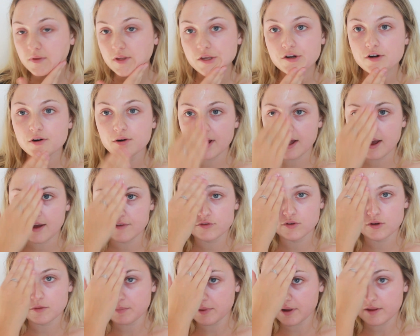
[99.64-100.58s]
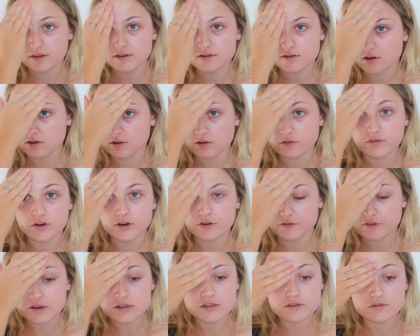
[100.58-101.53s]
You don't have to apply this all over your
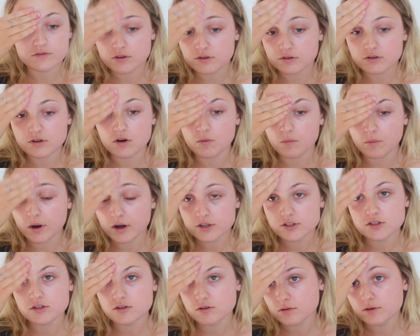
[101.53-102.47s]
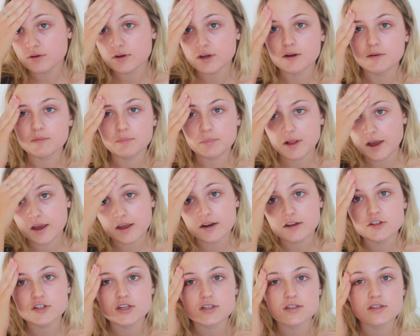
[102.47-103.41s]
face if you don't want to. You can apply it
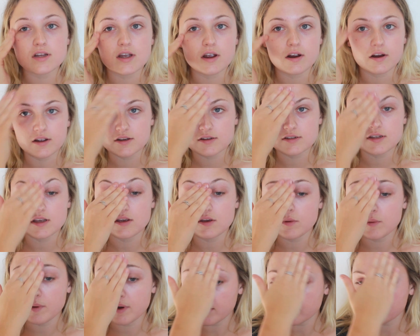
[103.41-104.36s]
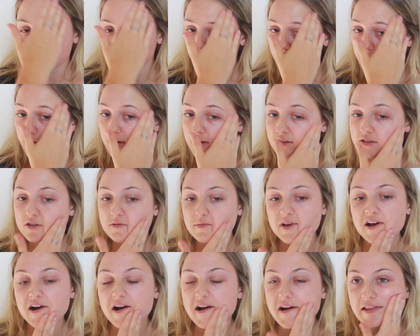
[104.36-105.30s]
in just areas that you want to
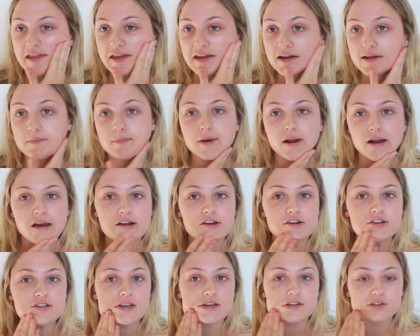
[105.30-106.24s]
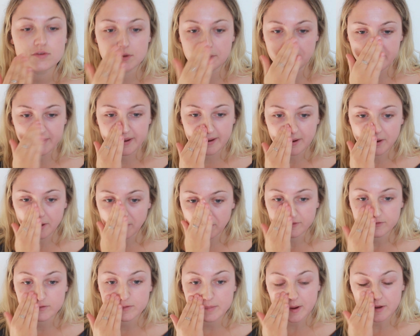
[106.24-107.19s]
be highlighted, but I just like to apply it
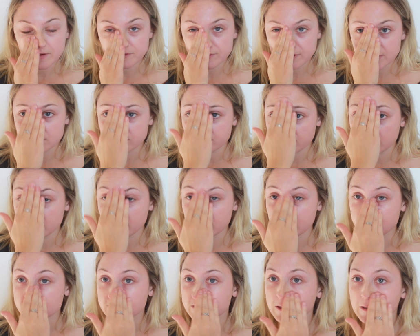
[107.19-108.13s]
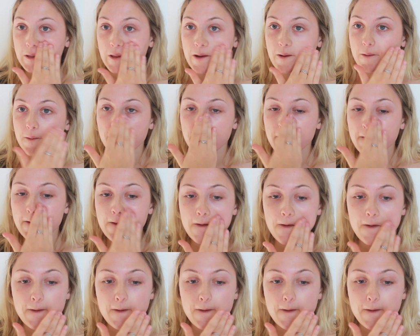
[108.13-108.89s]
all over my face for a nice glow.